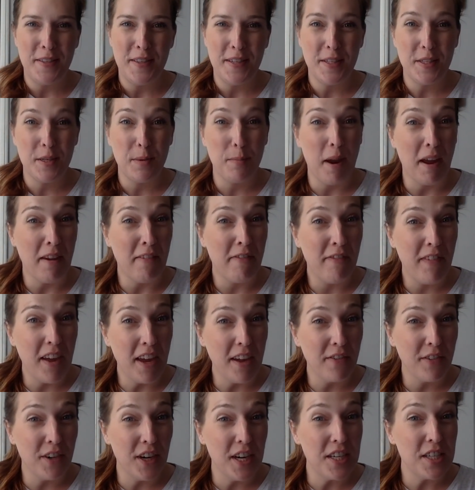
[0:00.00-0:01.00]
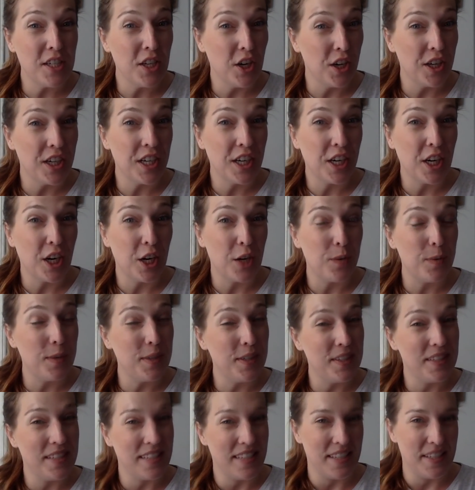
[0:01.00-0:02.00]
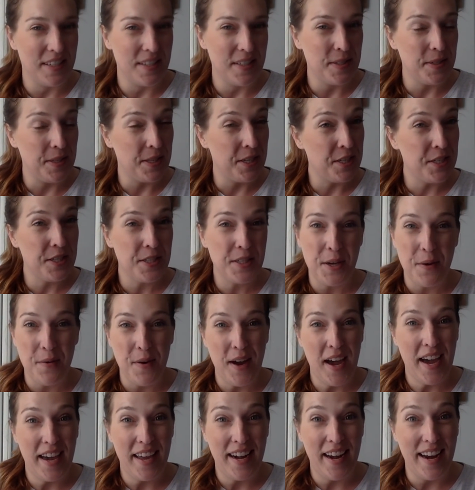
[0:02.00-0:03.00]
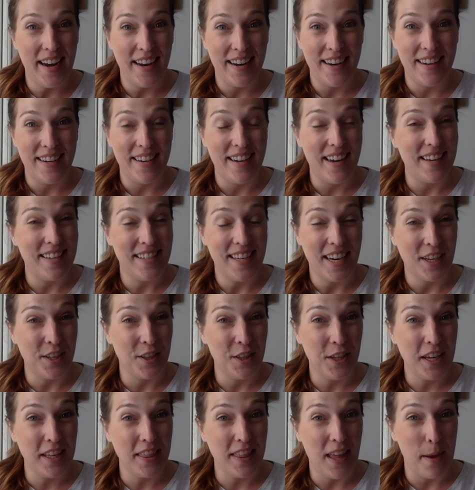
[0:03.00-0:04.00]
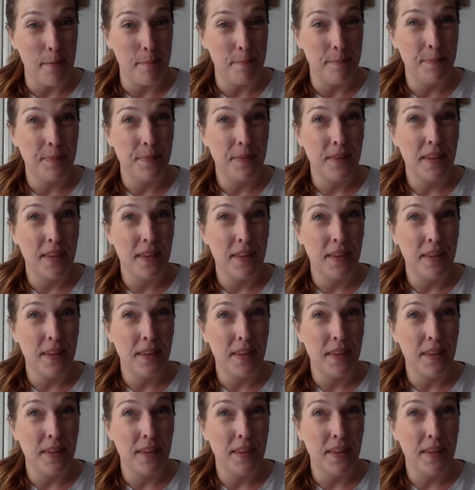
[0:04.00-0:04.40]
So these are my favorite Target cartwheel deals. So let's just go ahead and take a look at them.